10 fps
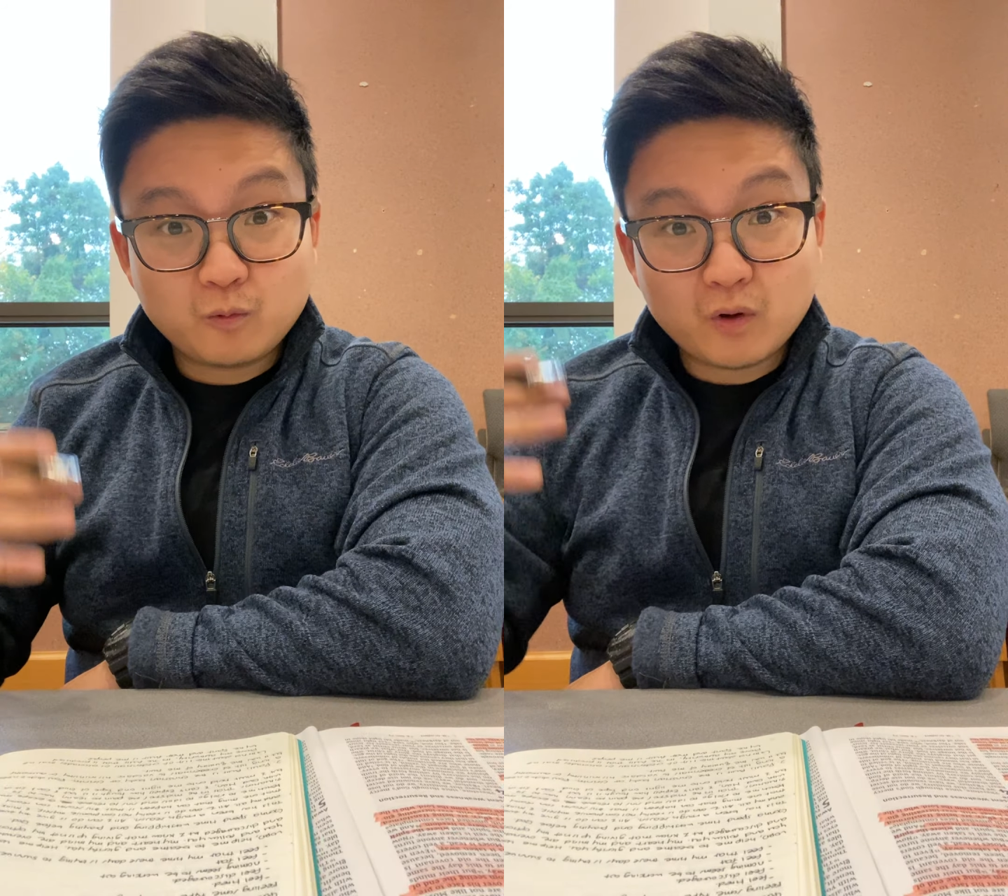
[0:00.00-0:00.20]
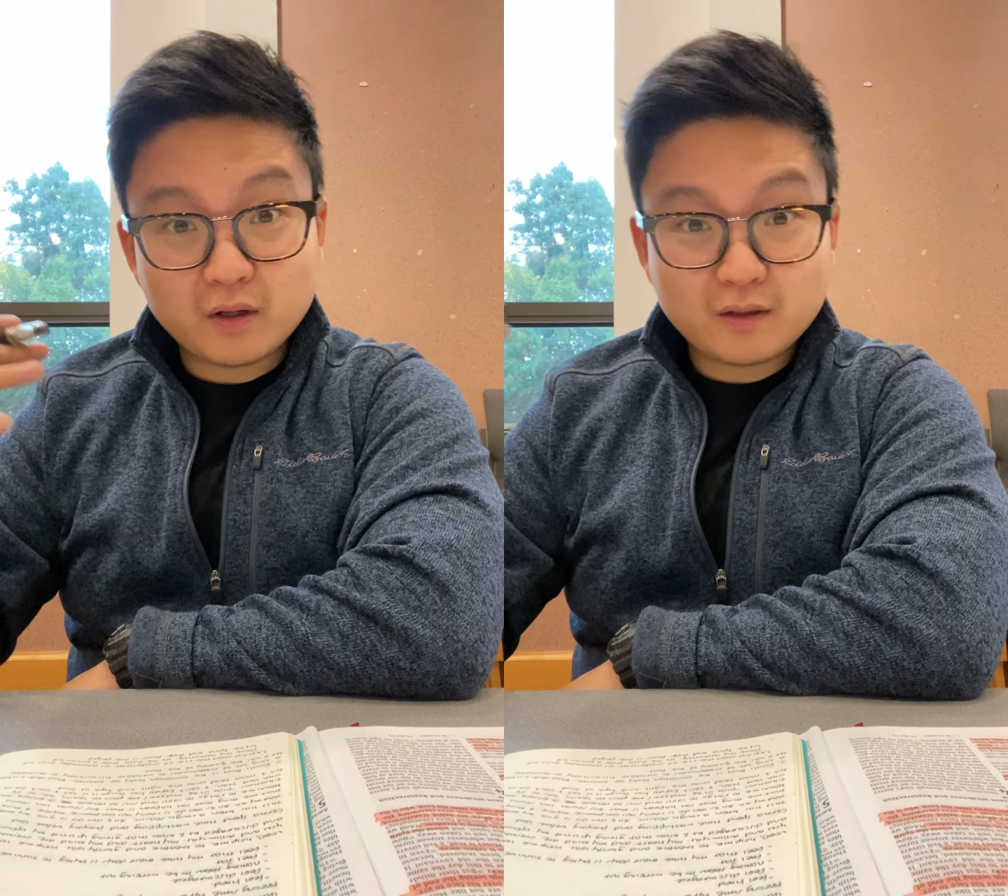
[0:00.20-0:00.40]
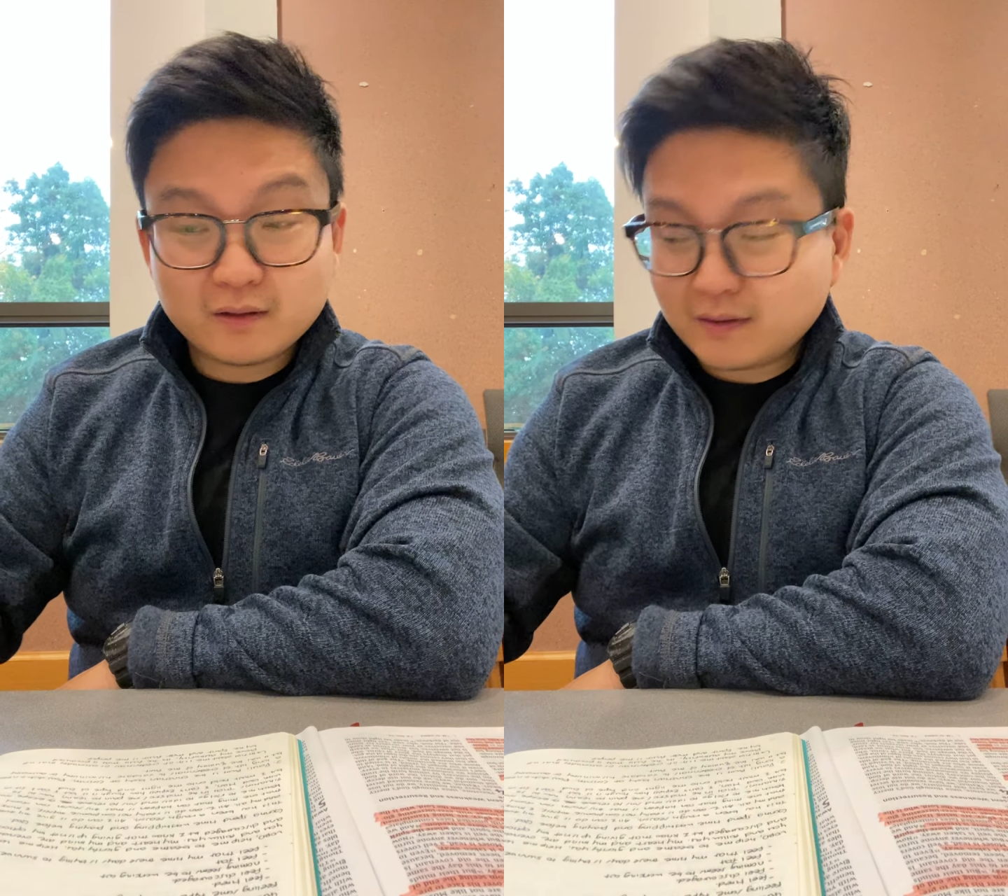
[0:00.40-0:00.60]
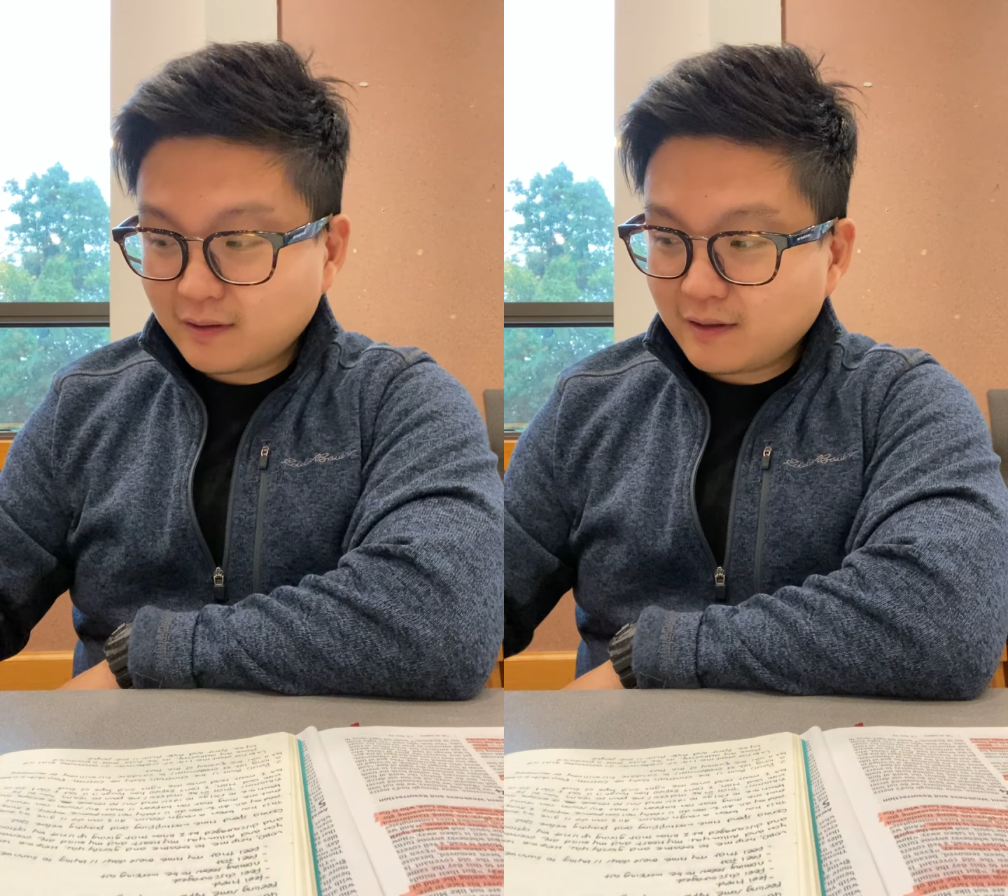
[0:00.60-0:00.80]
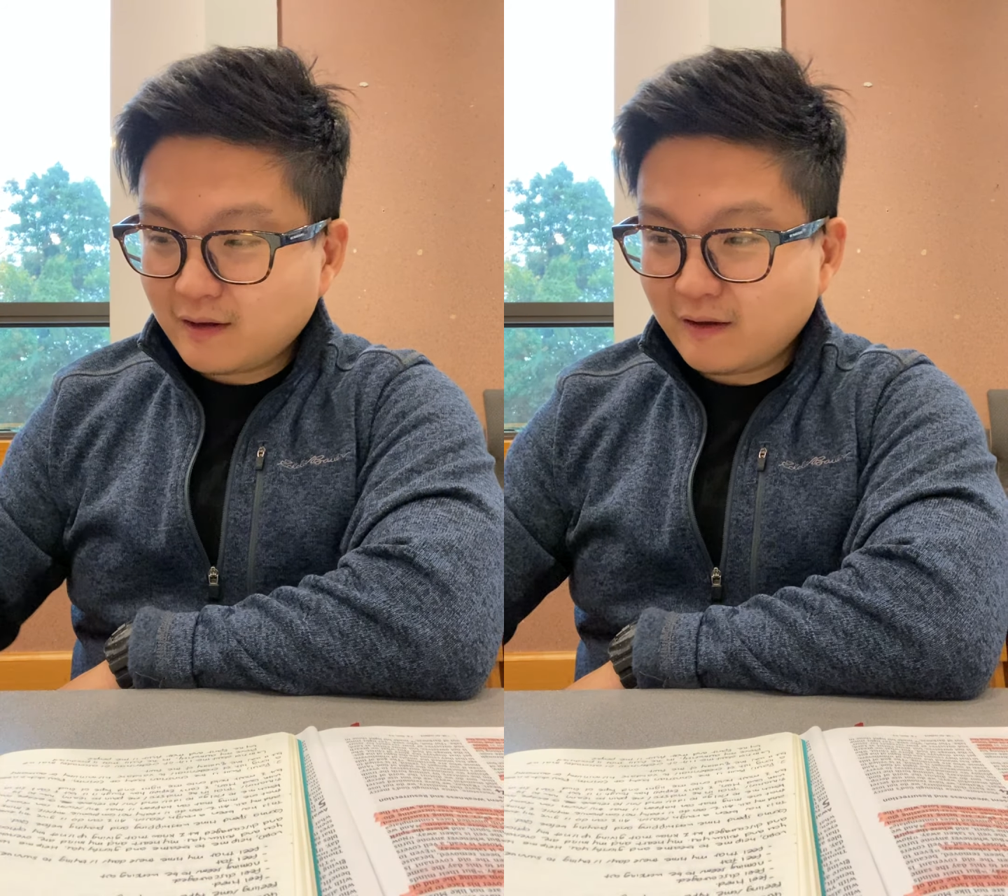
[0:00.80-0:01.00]
What
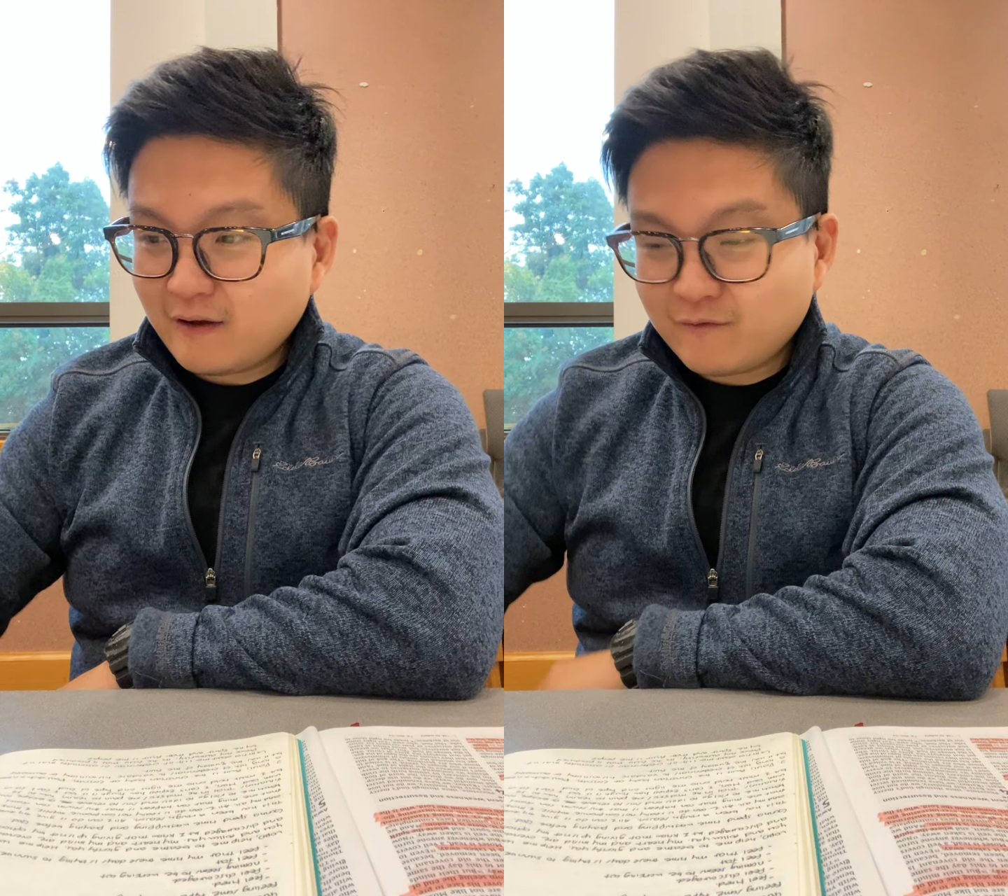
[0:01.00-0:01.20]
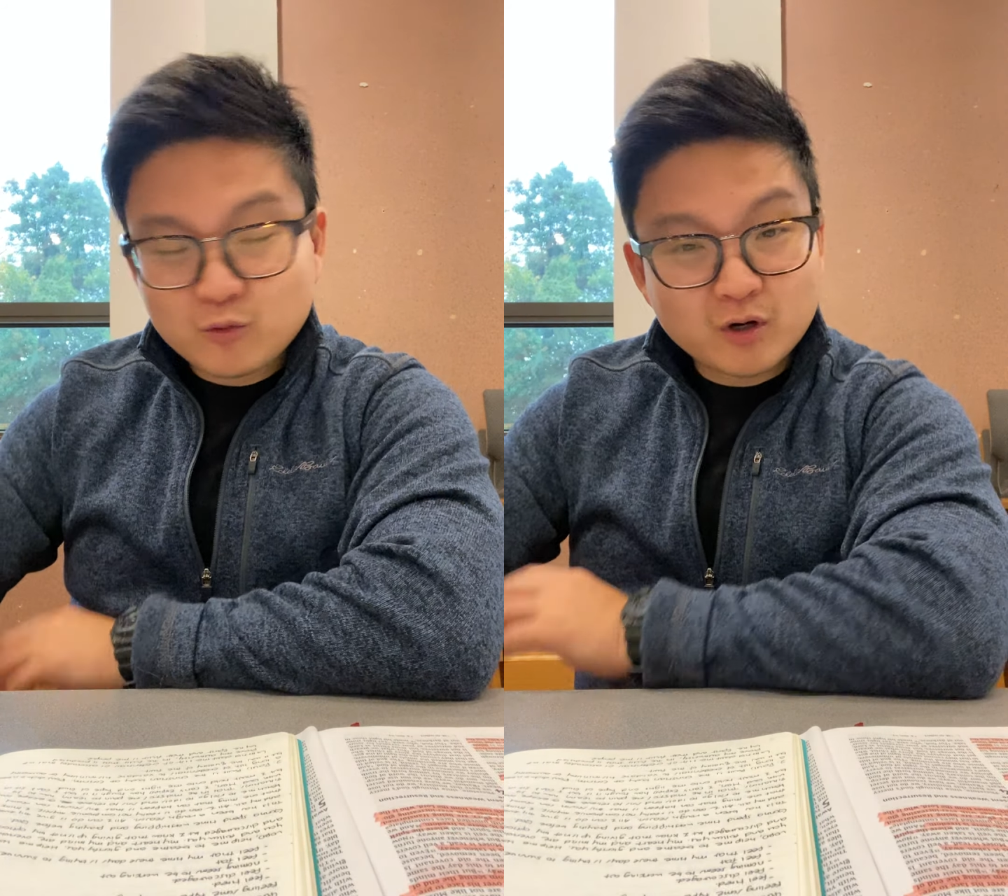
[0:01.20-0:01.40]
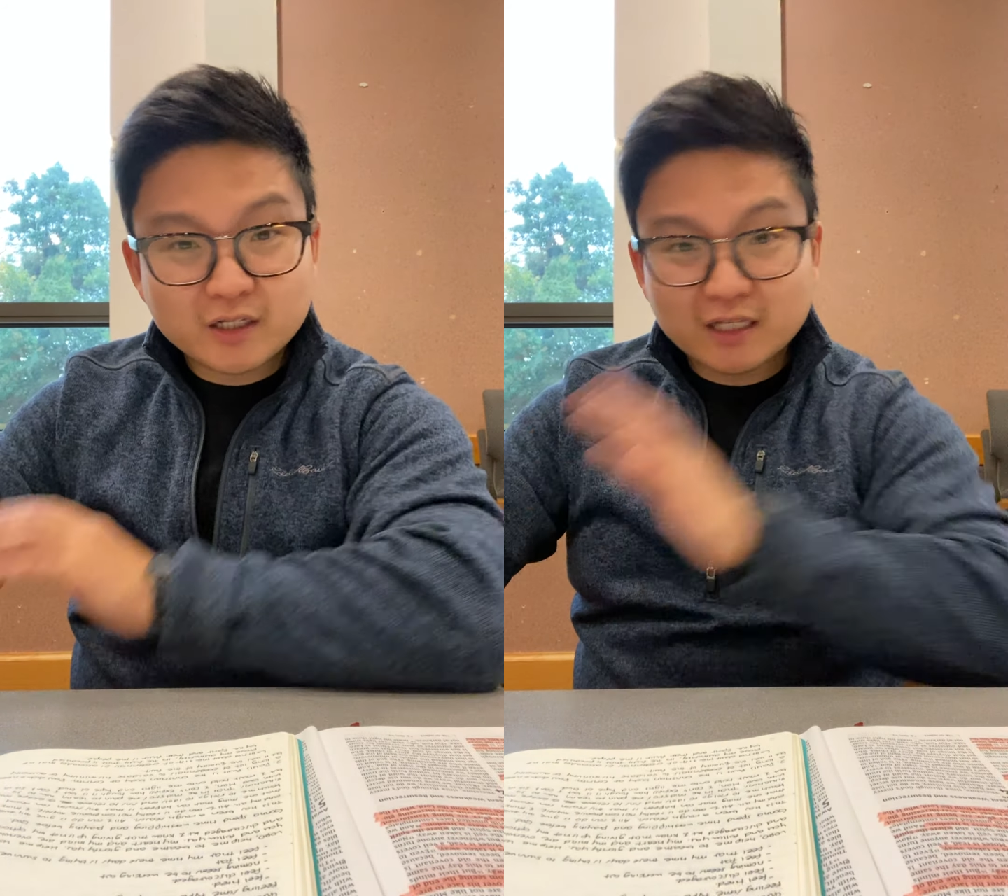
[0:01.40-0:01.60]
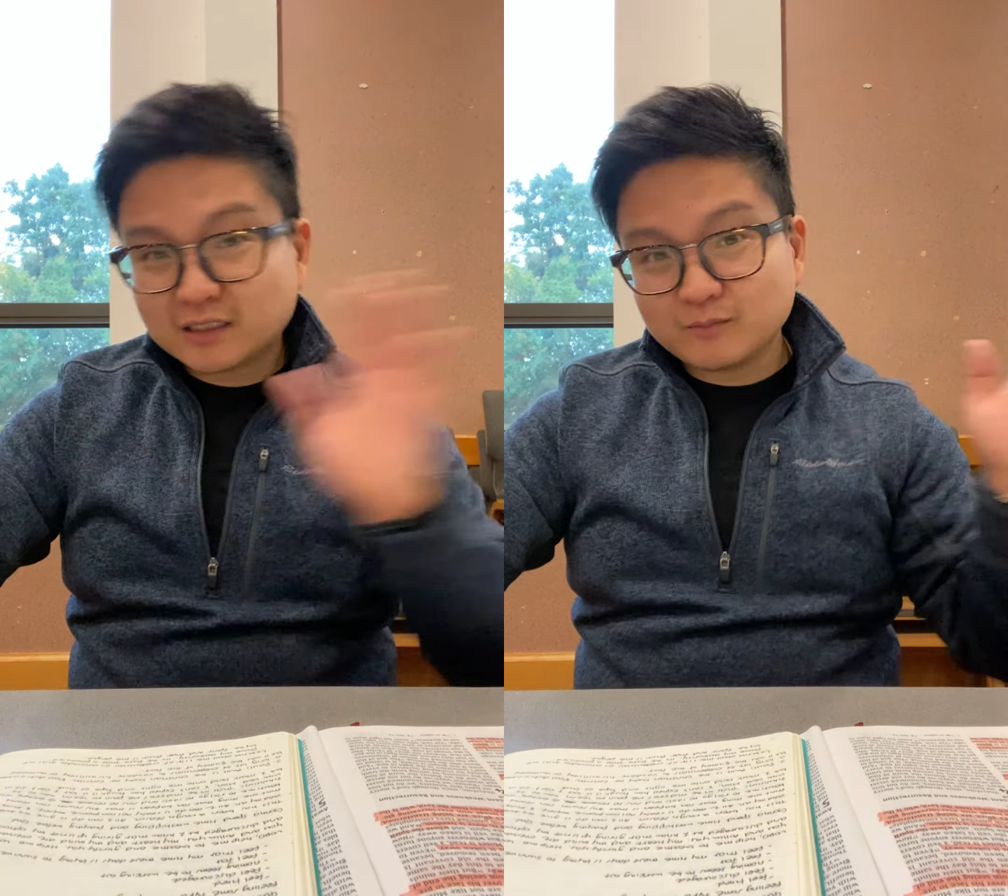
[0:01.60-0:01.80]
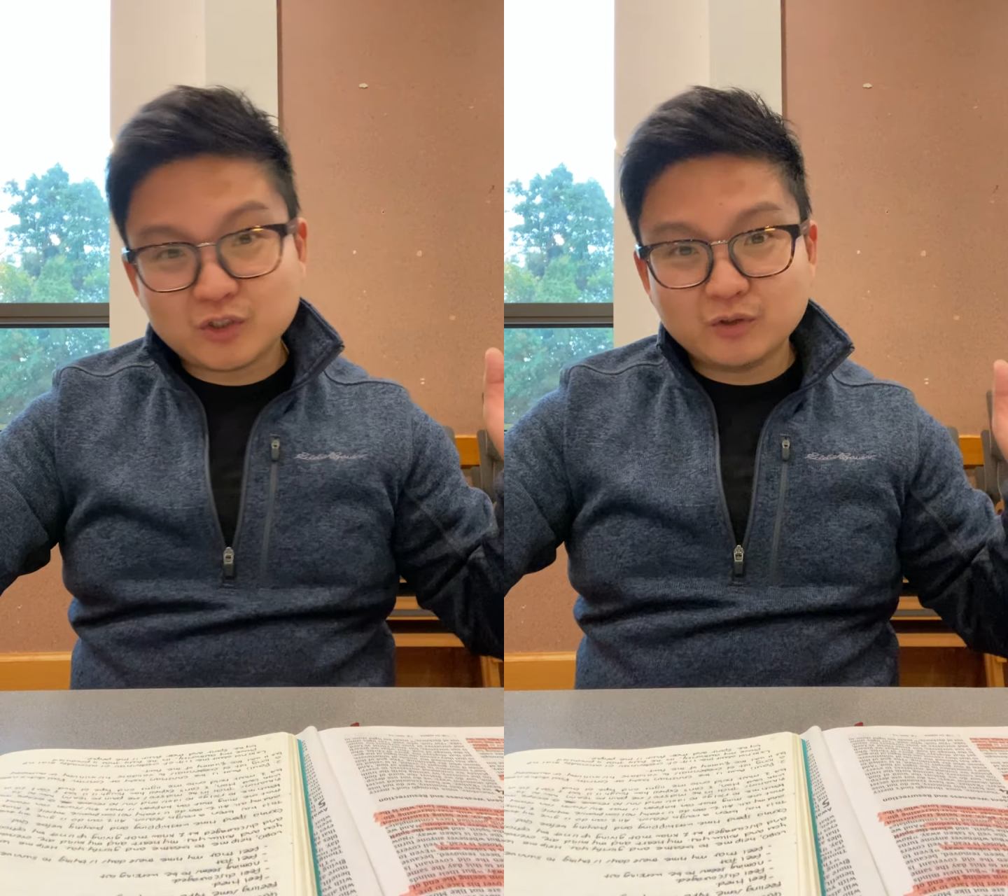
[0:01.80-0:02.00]
if you want to get
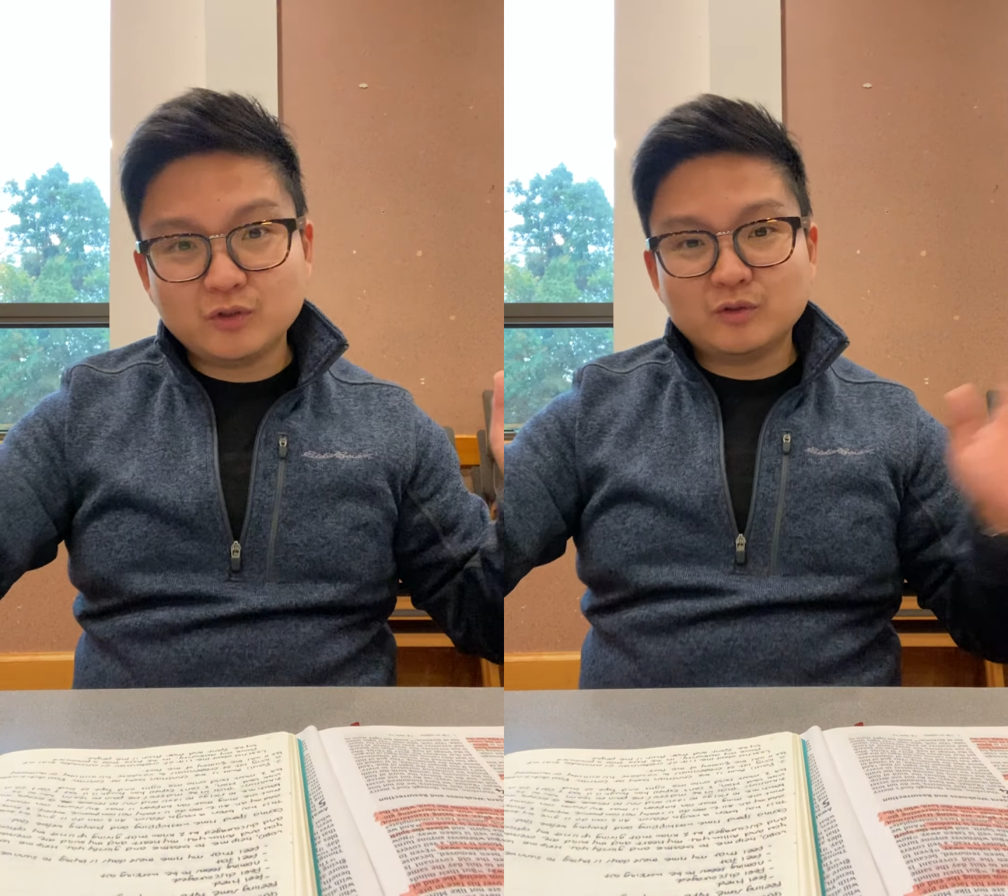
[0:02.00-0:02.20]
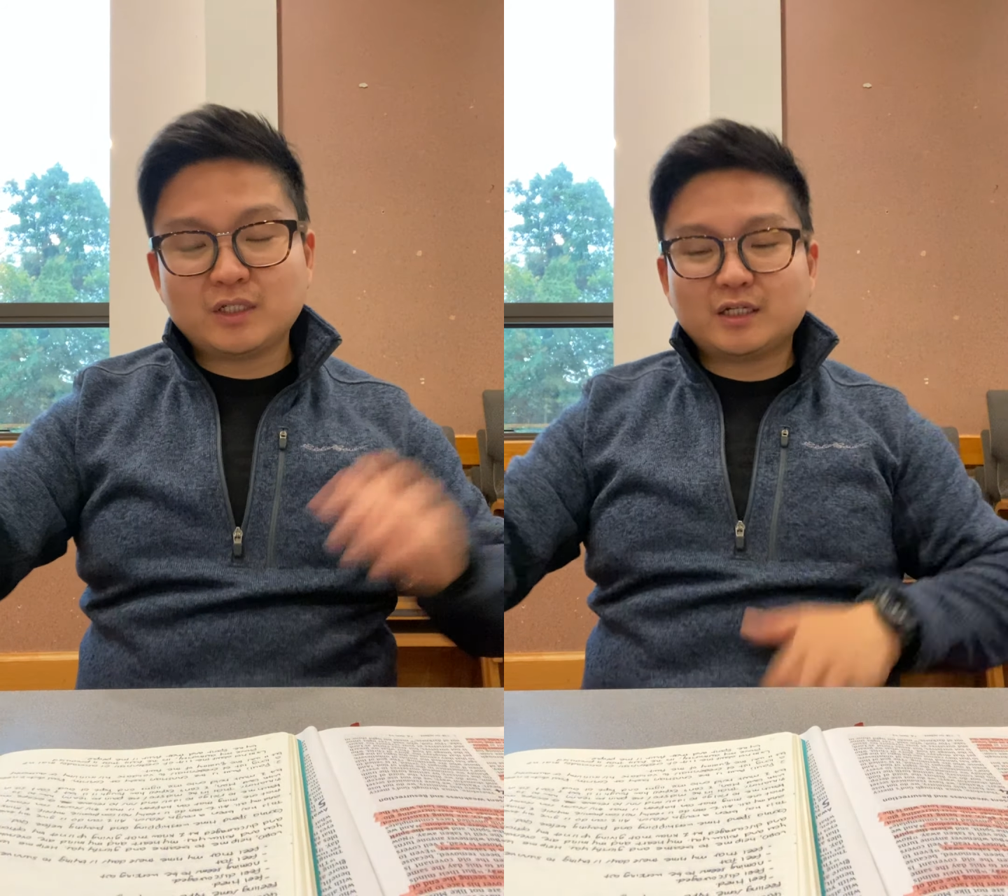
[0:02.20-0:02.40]
some to-dos,